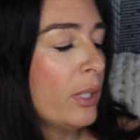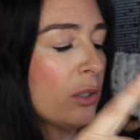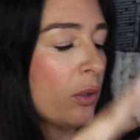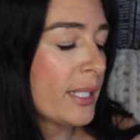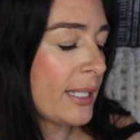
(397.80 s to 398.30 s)
you
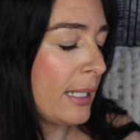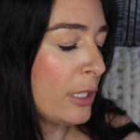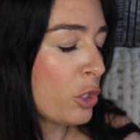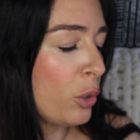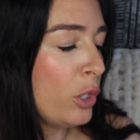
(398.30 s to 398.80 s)
know, it's
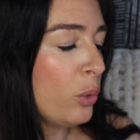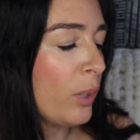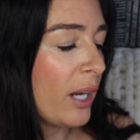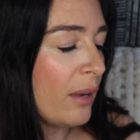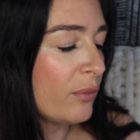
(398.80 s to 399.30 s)
showing you
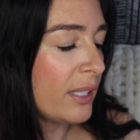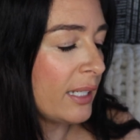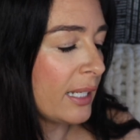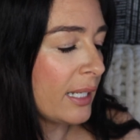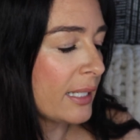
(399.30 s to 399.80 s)
where everything
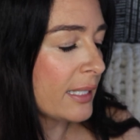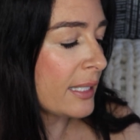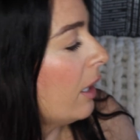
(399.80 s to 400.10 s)
is.